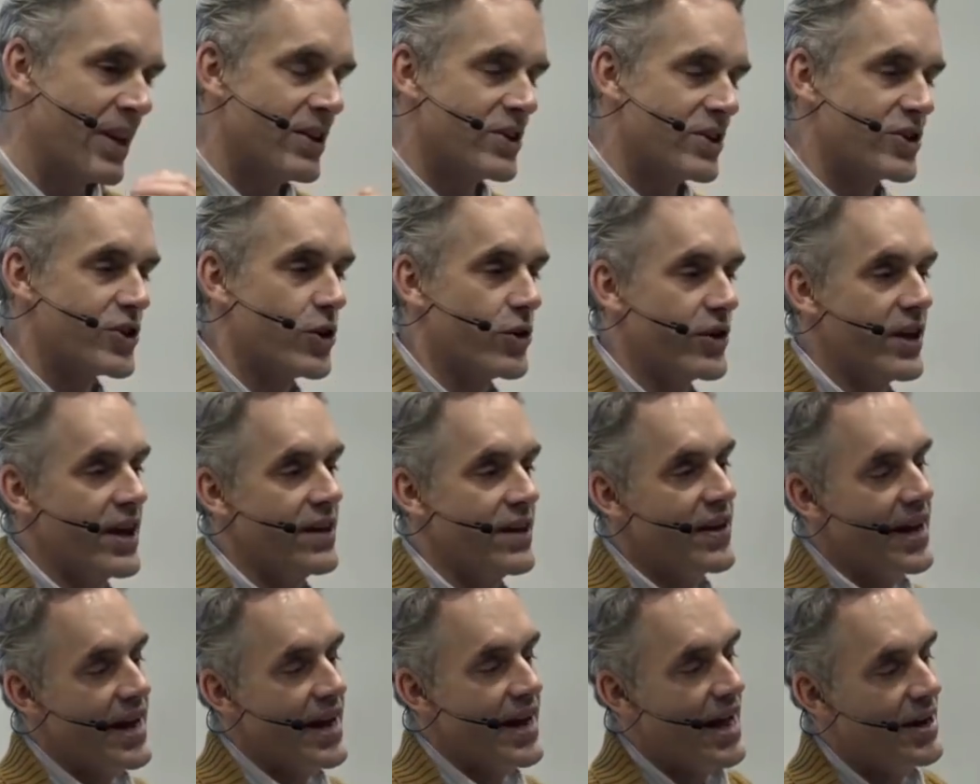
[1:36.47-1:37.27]
So
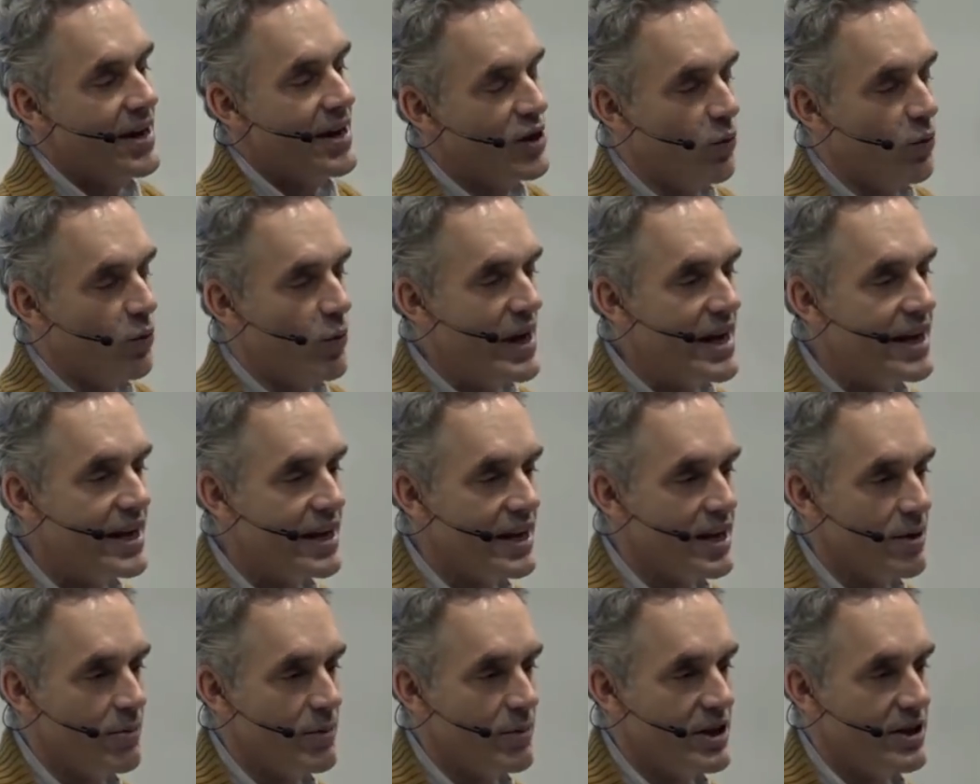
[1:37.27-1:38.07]
then they had to
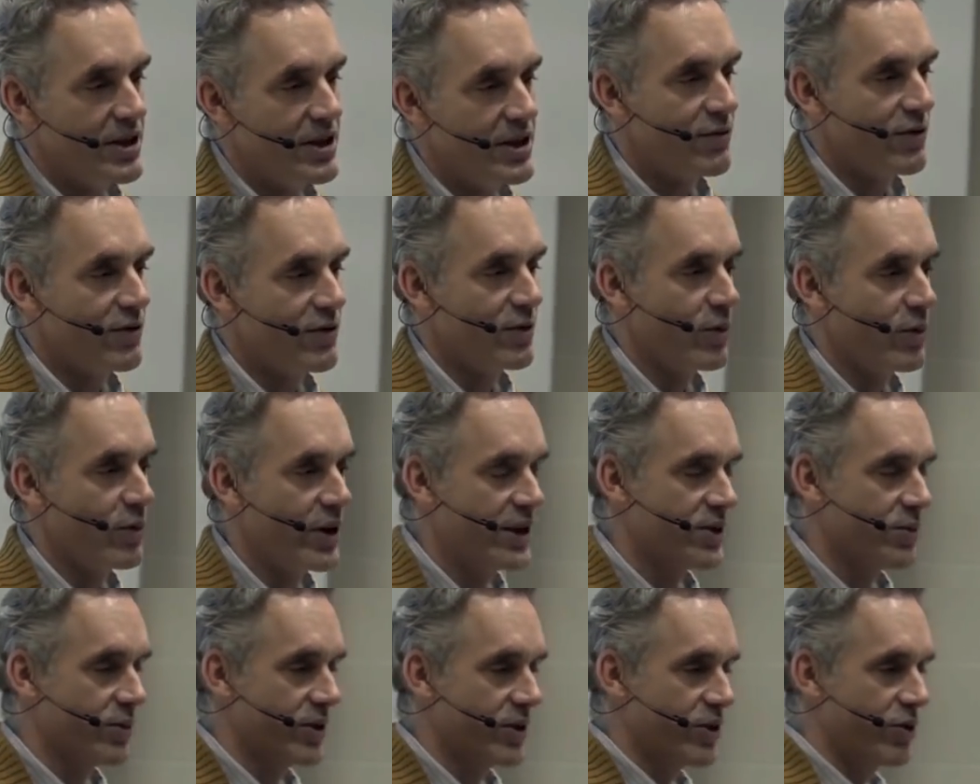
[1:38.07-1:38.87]
weaken him in different
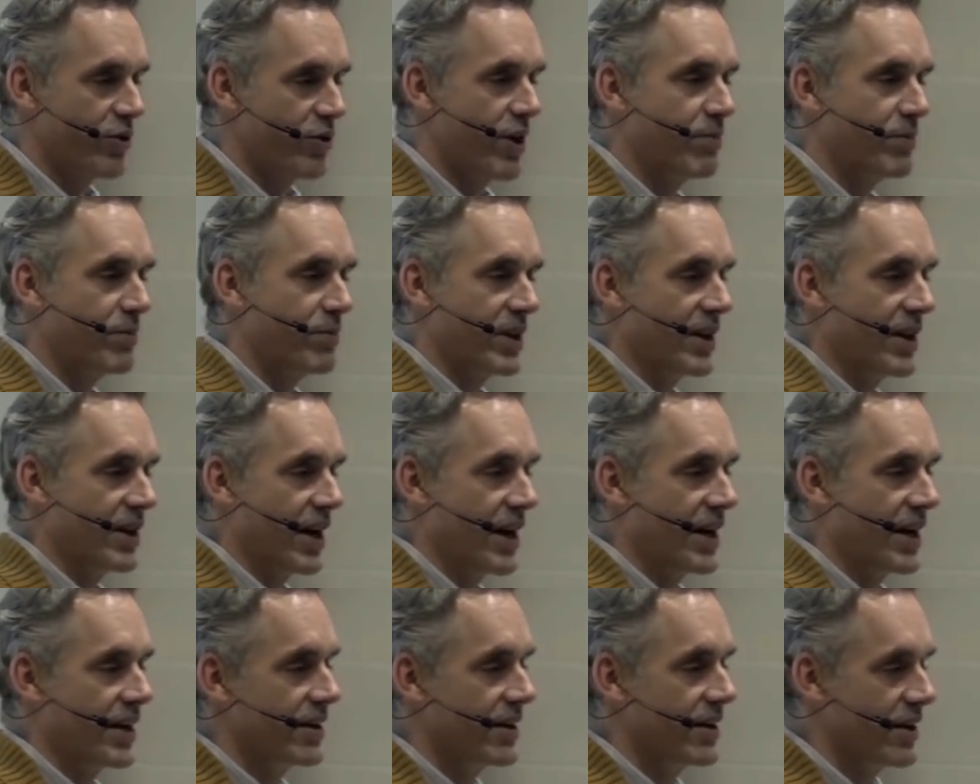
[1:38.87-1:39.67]
ways with
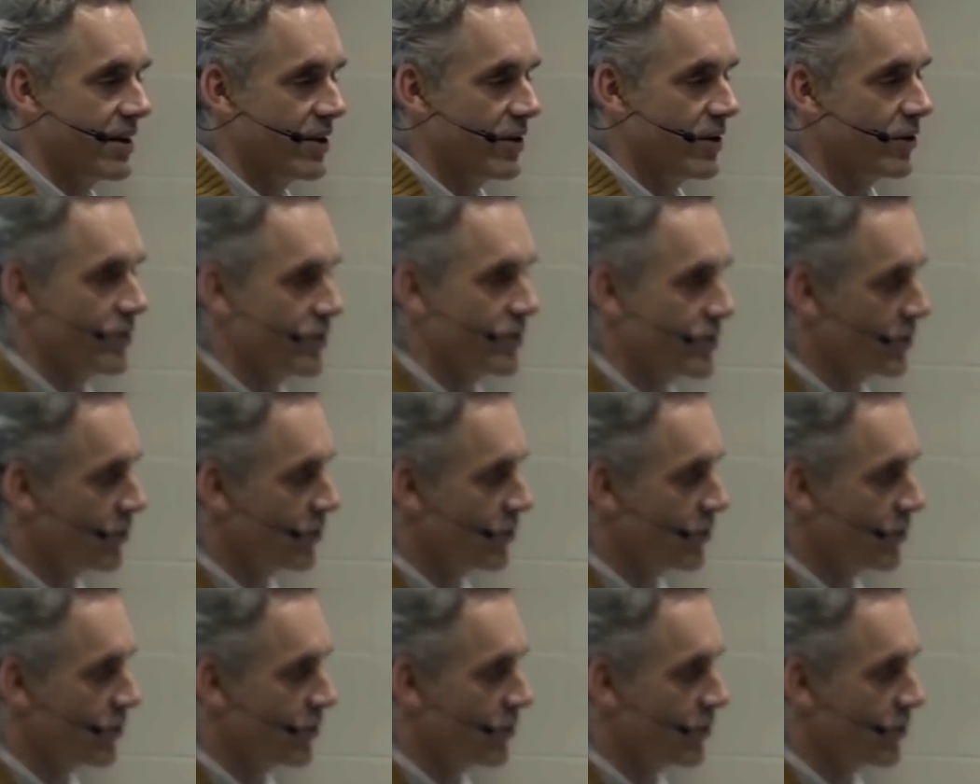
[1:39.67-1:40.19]
kryptonite, you know. So